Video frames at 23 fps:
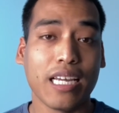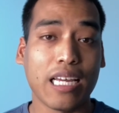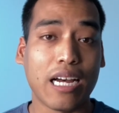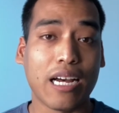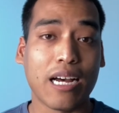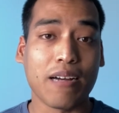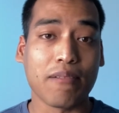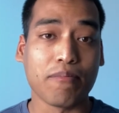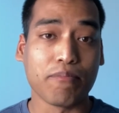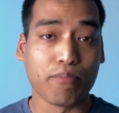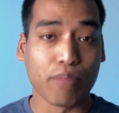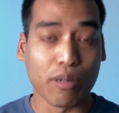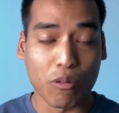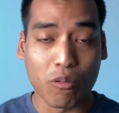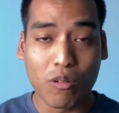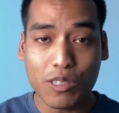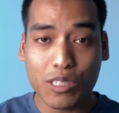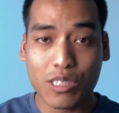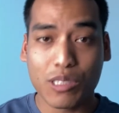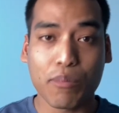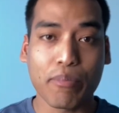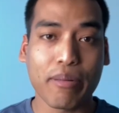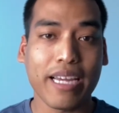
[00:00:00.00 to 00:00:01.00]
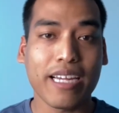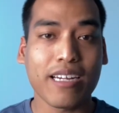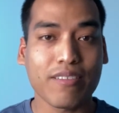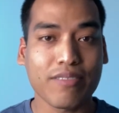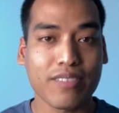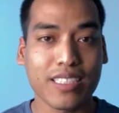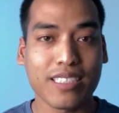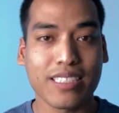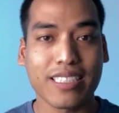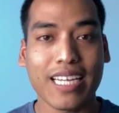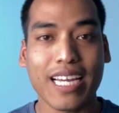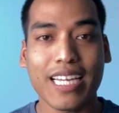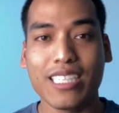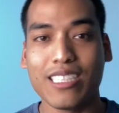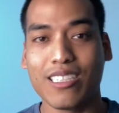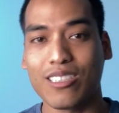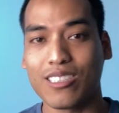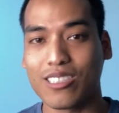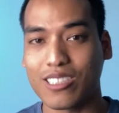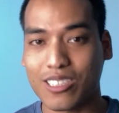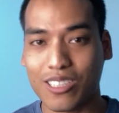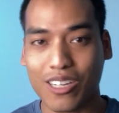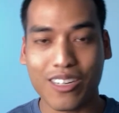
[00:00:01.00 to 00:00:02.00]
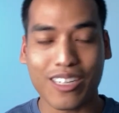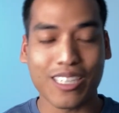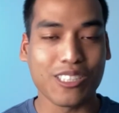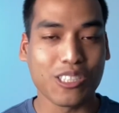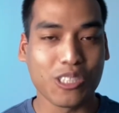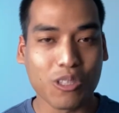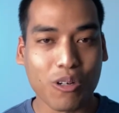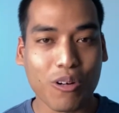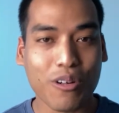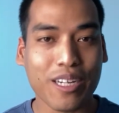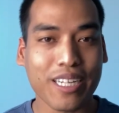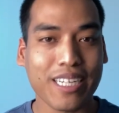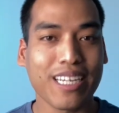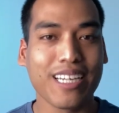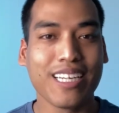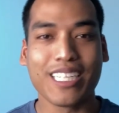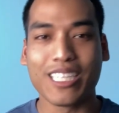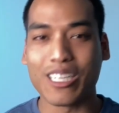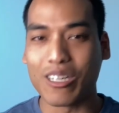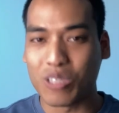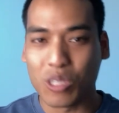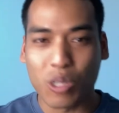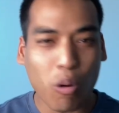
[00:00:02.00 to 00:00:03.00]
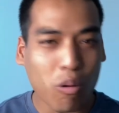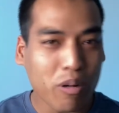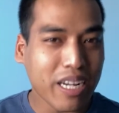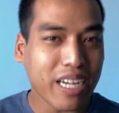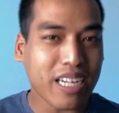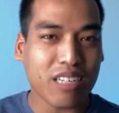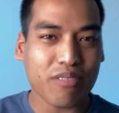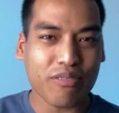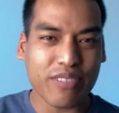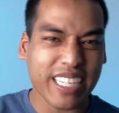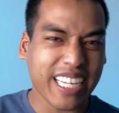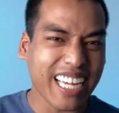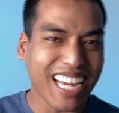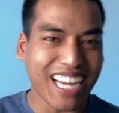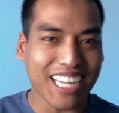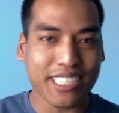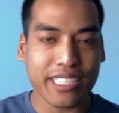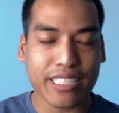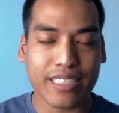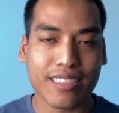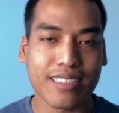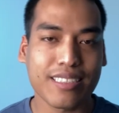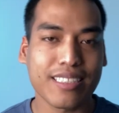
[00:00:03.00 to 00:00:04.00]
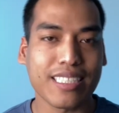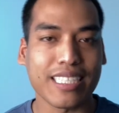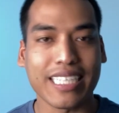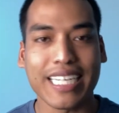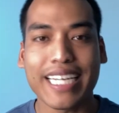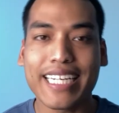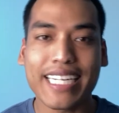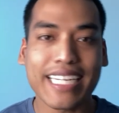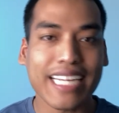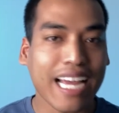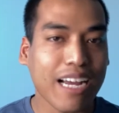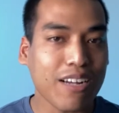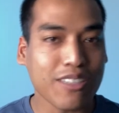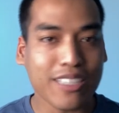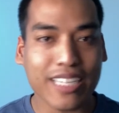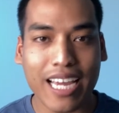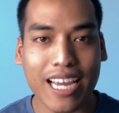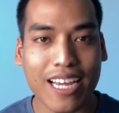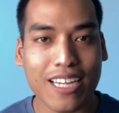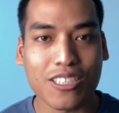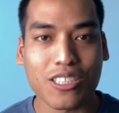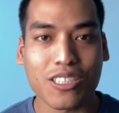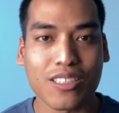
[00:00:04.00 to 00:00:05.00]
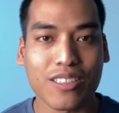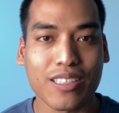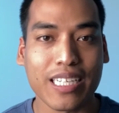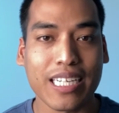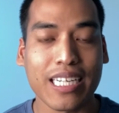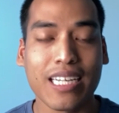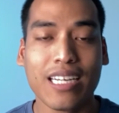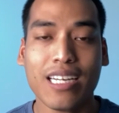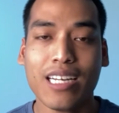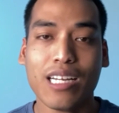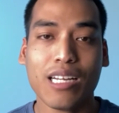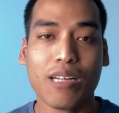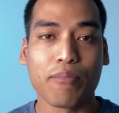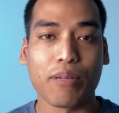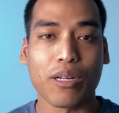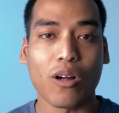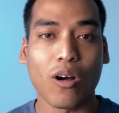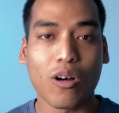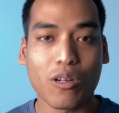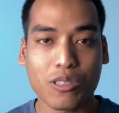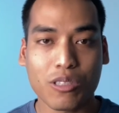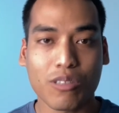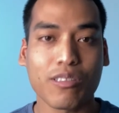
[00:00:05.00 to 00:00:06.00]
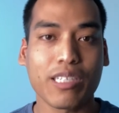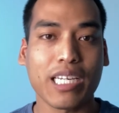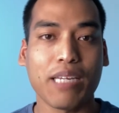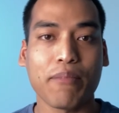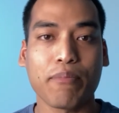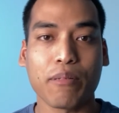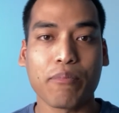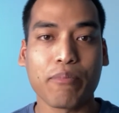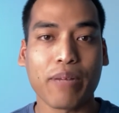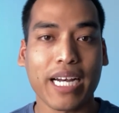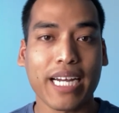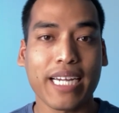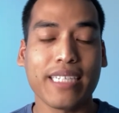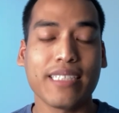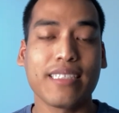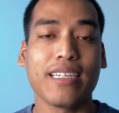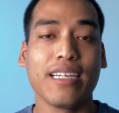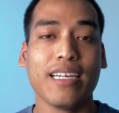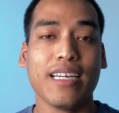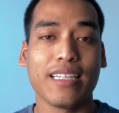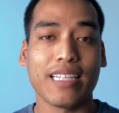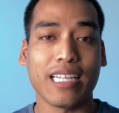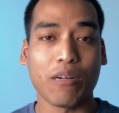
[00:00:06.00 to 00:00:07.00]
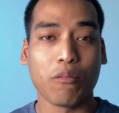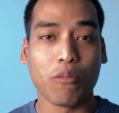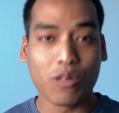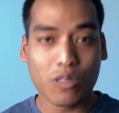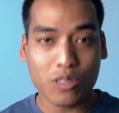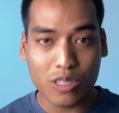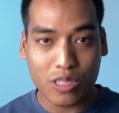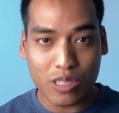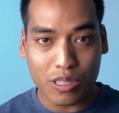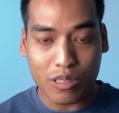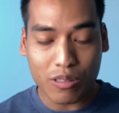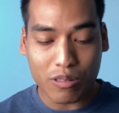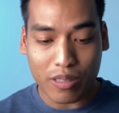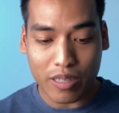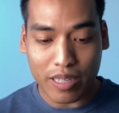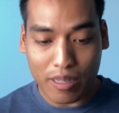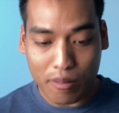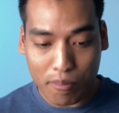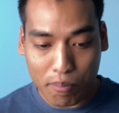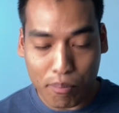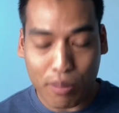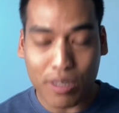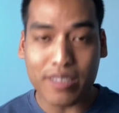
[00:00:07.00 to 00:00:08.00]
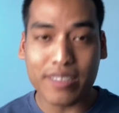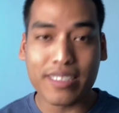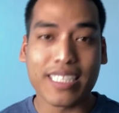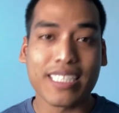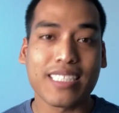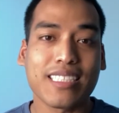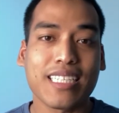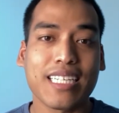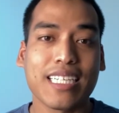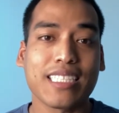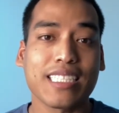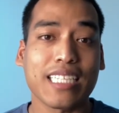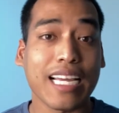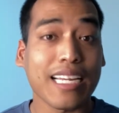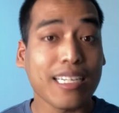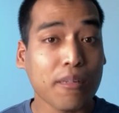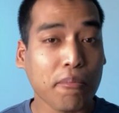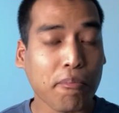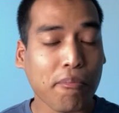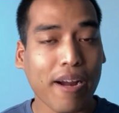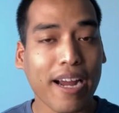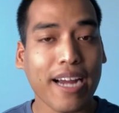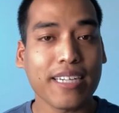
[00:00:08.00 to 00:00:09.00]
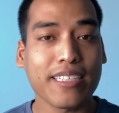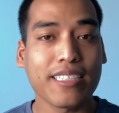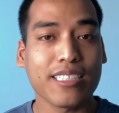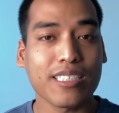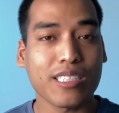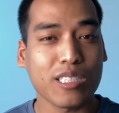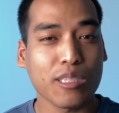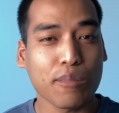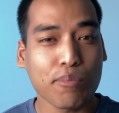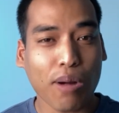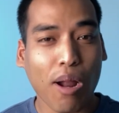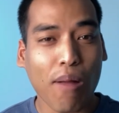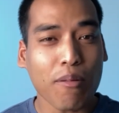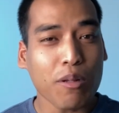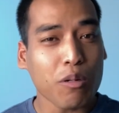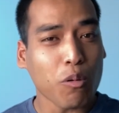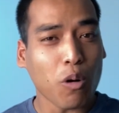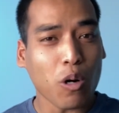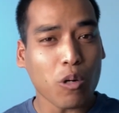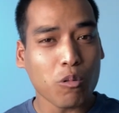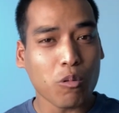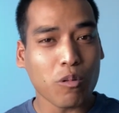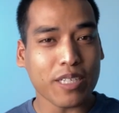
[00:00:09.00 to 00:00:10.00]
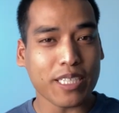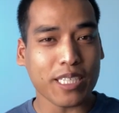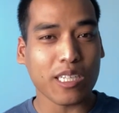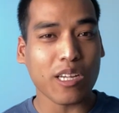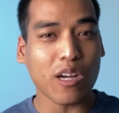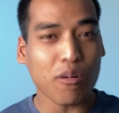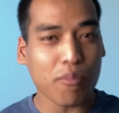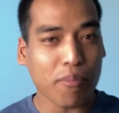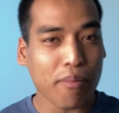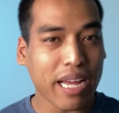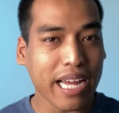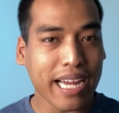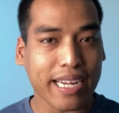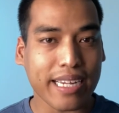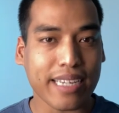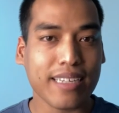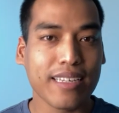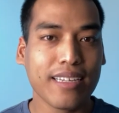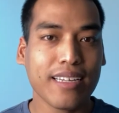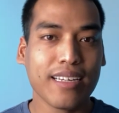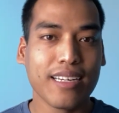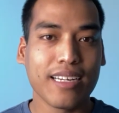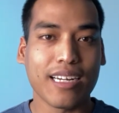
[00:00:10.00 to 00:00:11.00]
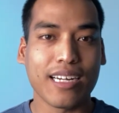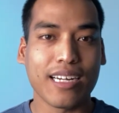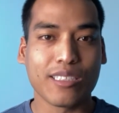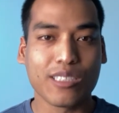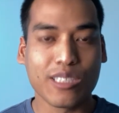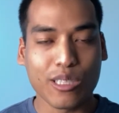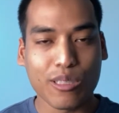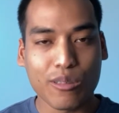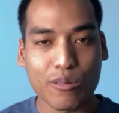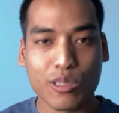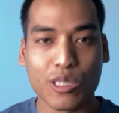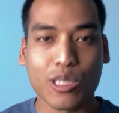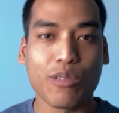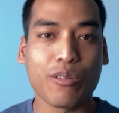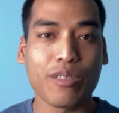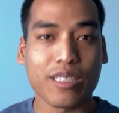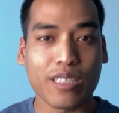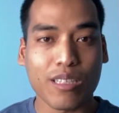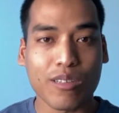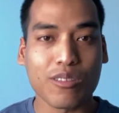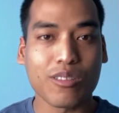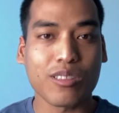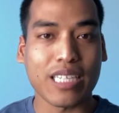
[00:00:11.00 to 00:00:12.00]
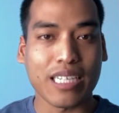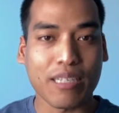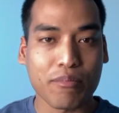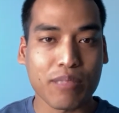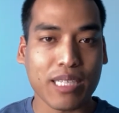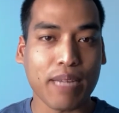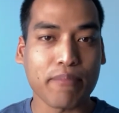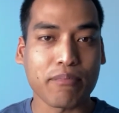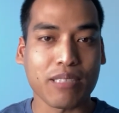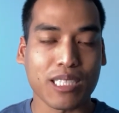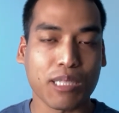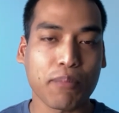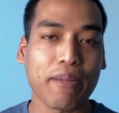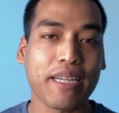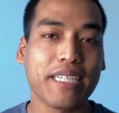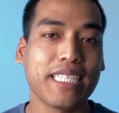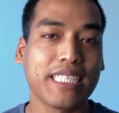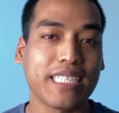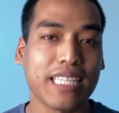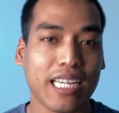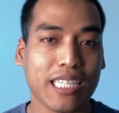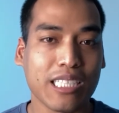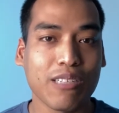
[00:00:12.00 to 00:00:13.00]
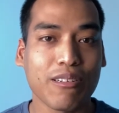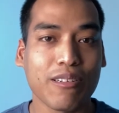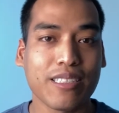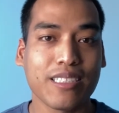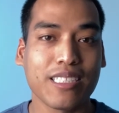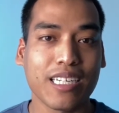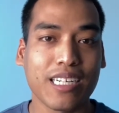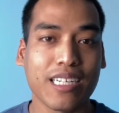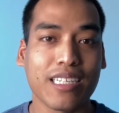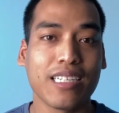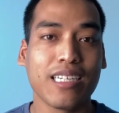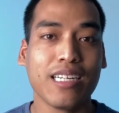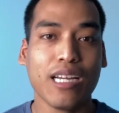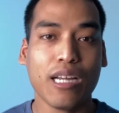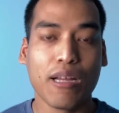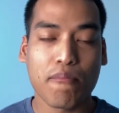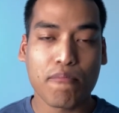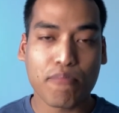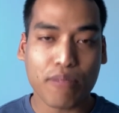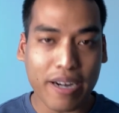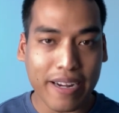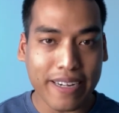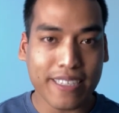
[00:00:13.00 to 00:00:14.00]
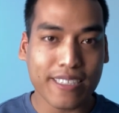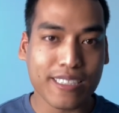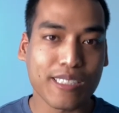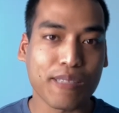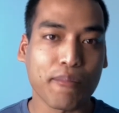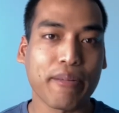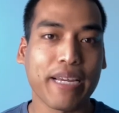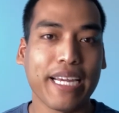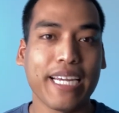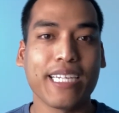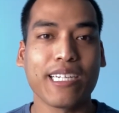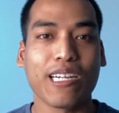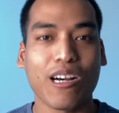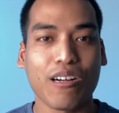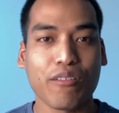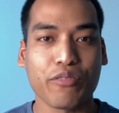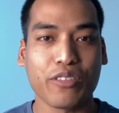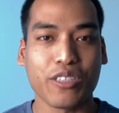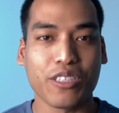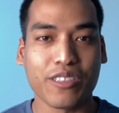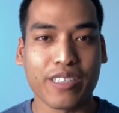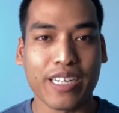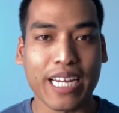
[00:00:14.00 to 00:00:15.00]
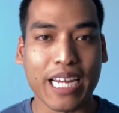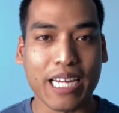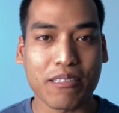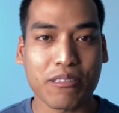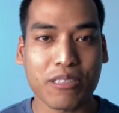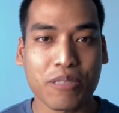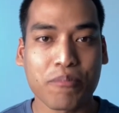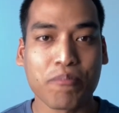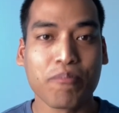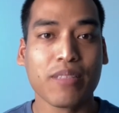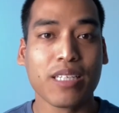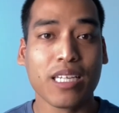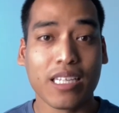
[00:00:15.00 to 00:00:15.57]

But once you pay off this debt, you can start enjoying, you know, going out on vacations and eating out occasionally. But also keep in mind that once you put these things into practice, you probably won't want to go back to doing those same types of spending that you had done prior to paying off your debt.